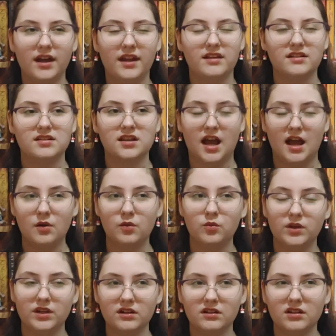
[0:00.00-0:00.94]
And it's kind of
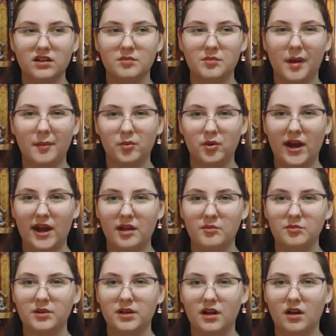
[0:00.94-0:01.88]
weird in my
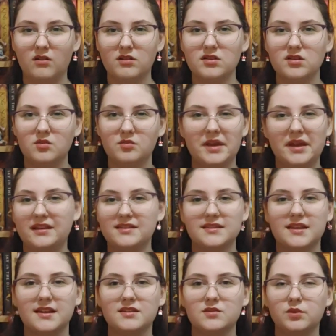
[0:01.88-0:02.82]
brain, but it also makes
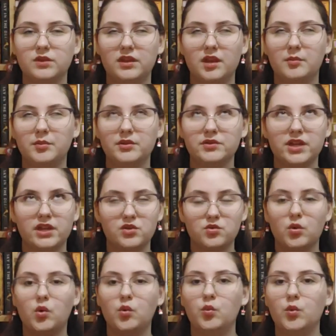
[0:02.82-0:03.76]
sense with the upload
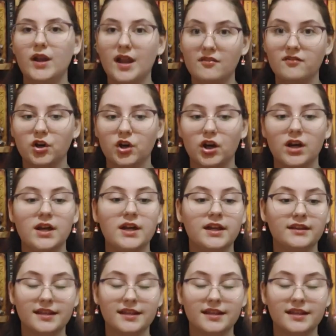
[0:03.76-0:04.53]
schedule. Whatever.